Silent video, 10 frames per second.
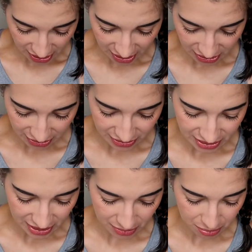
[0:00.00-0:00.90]
There
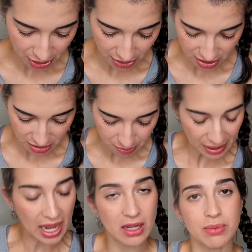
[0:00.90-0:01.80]
is a part in the
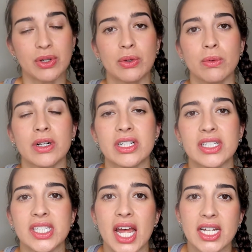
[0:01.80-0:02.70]
Bible where it
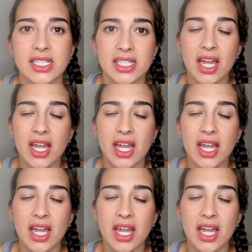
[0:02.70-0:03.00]
says